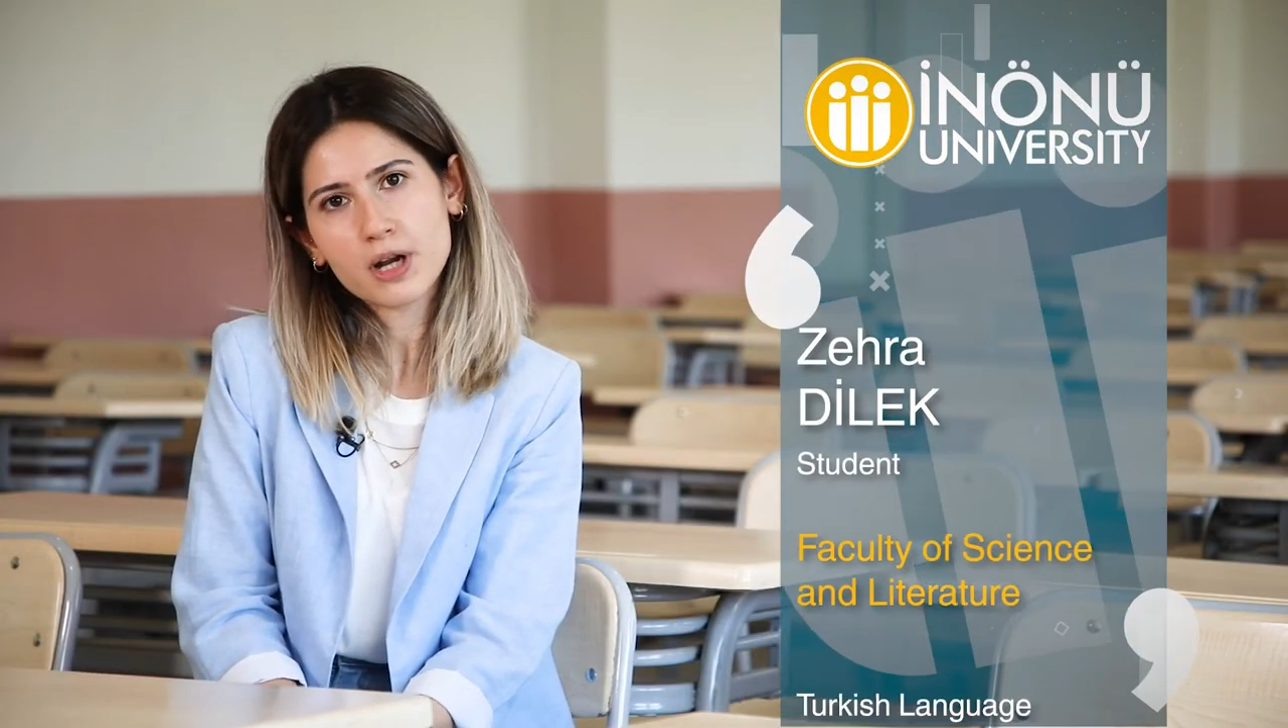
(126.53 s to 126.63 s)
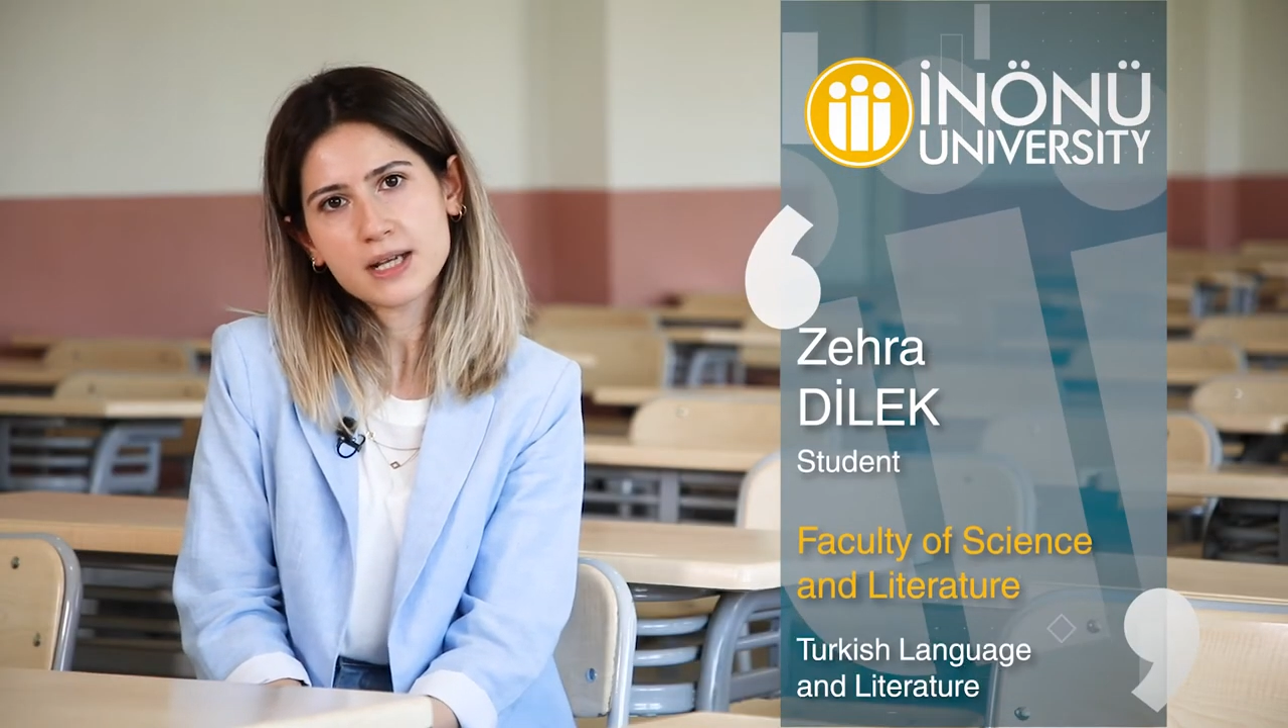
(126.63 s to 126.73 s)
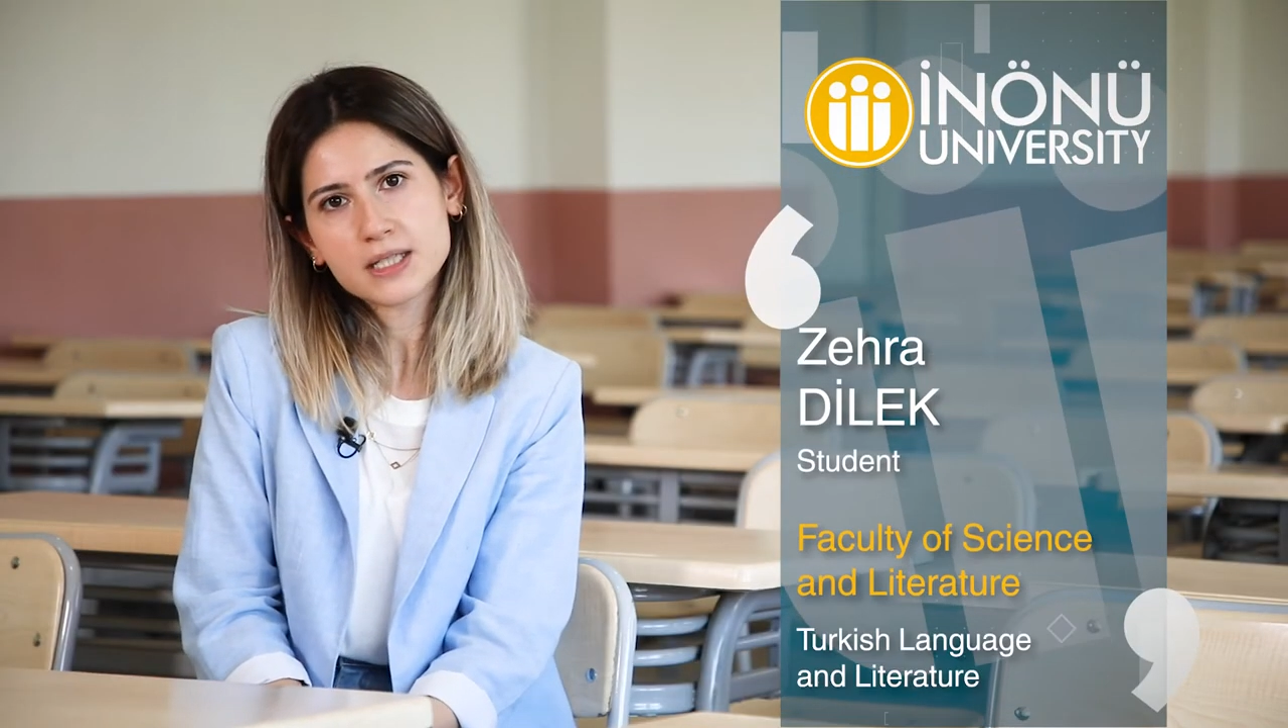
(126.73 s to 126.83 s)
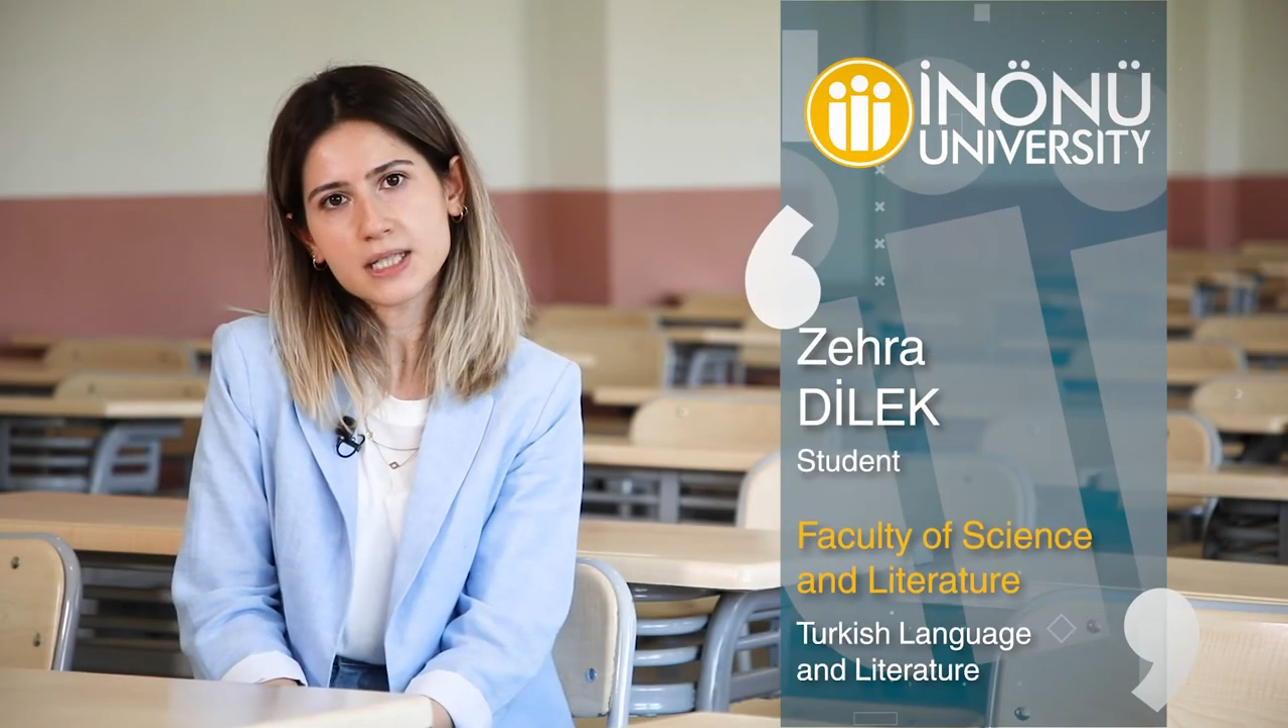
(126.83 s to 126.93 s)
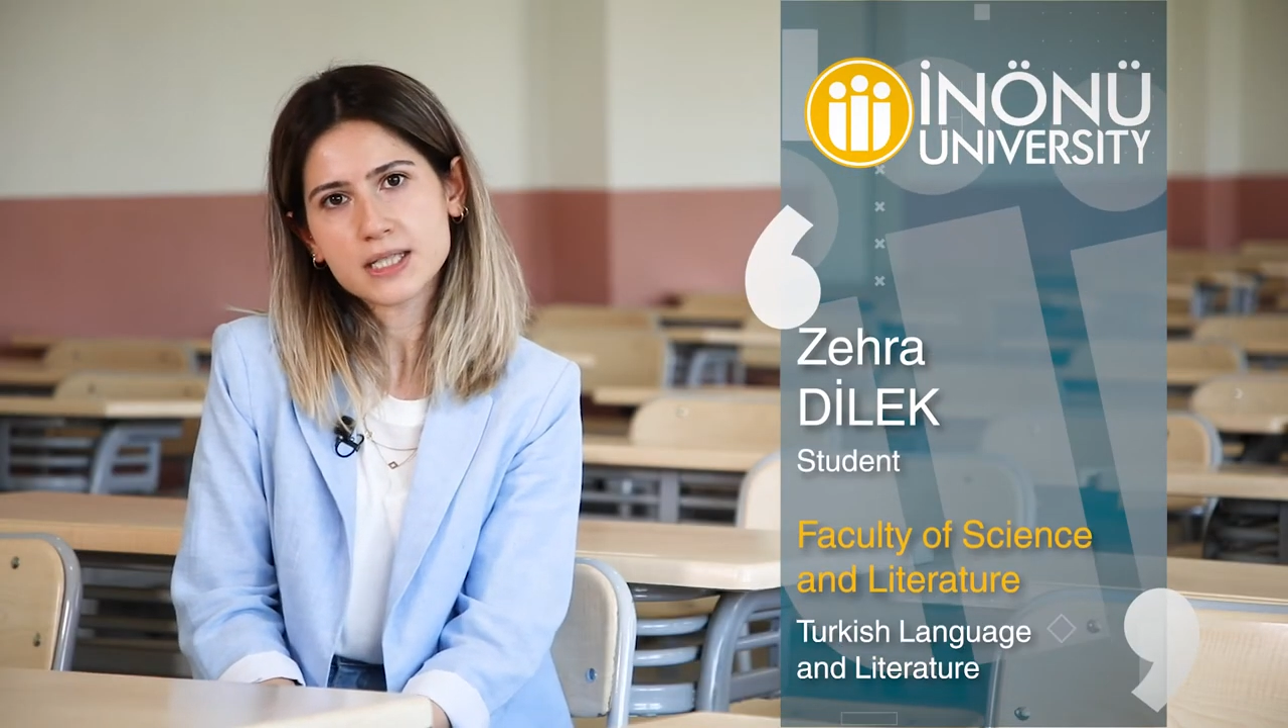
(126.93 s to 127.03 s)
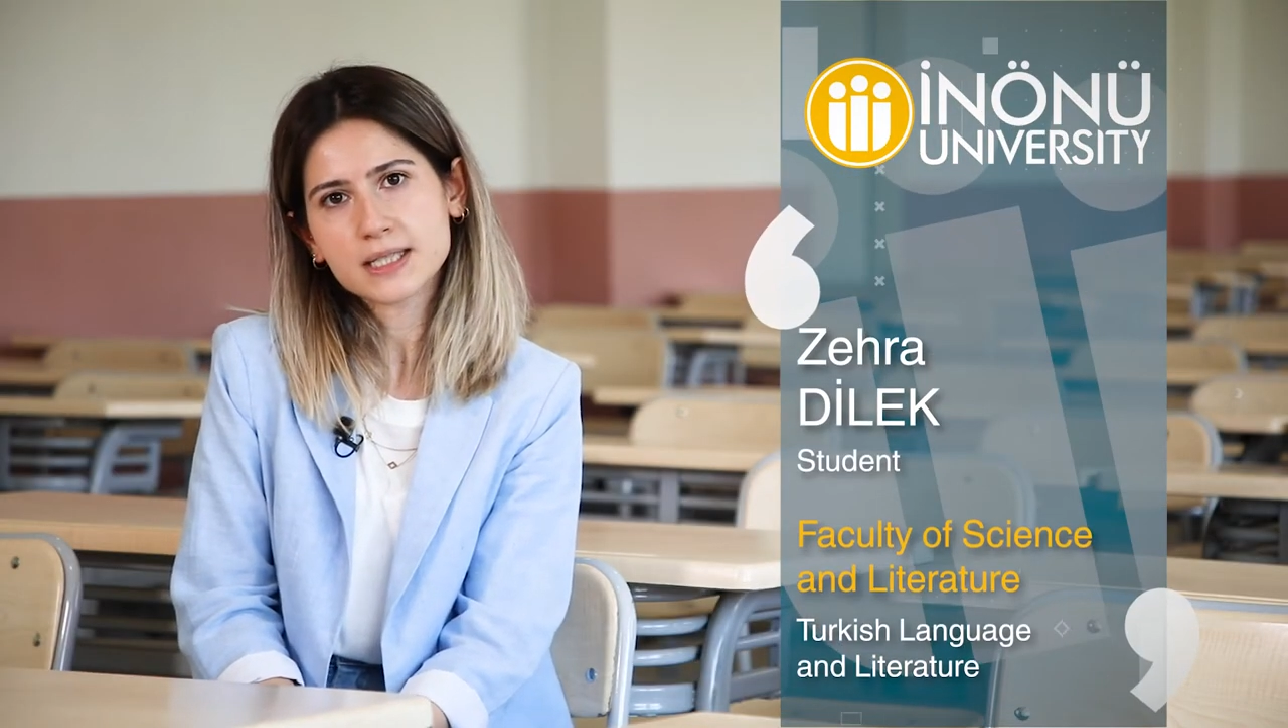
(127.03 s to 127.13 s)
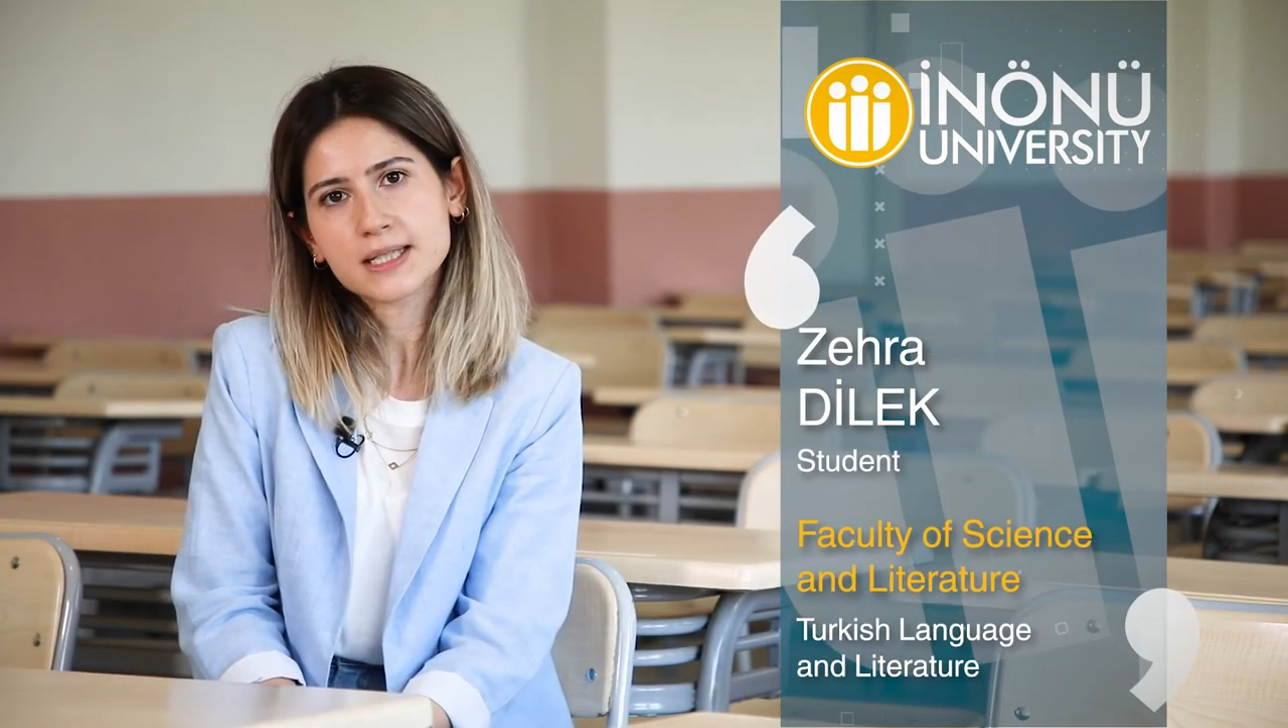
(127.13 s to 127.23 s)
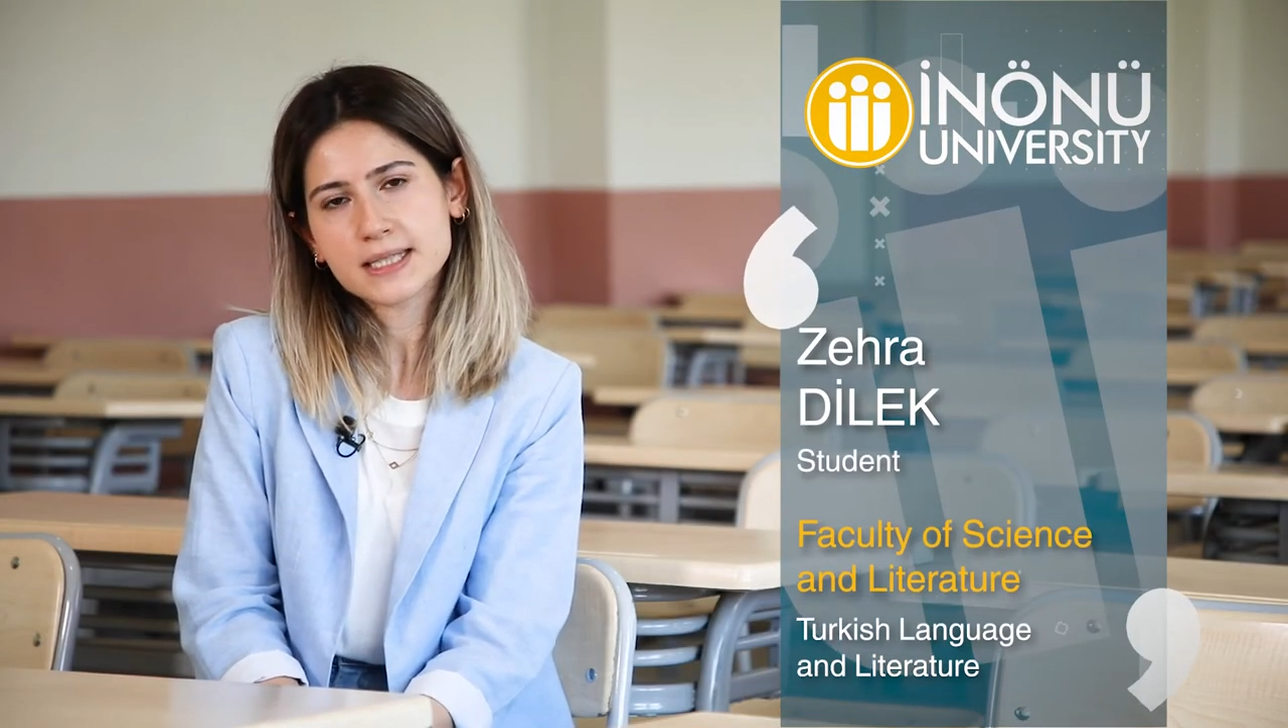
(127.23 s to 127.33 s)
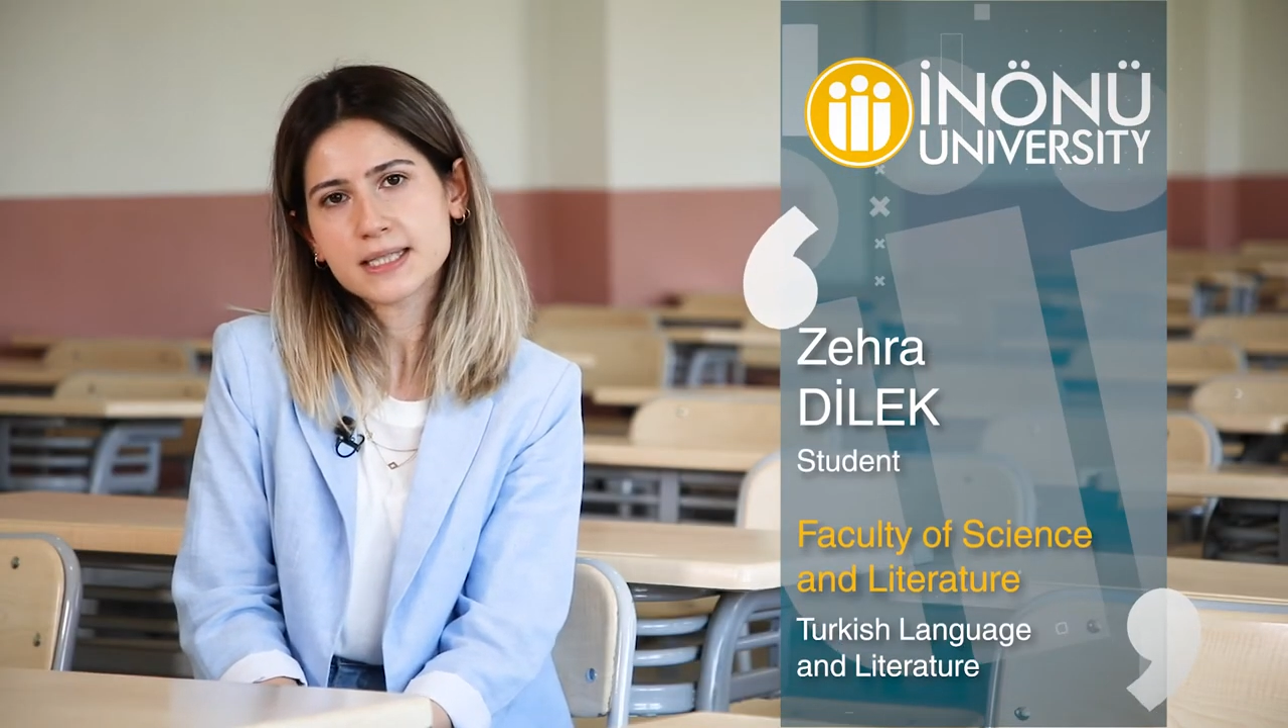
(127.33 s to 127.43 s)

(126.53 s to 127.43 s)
University,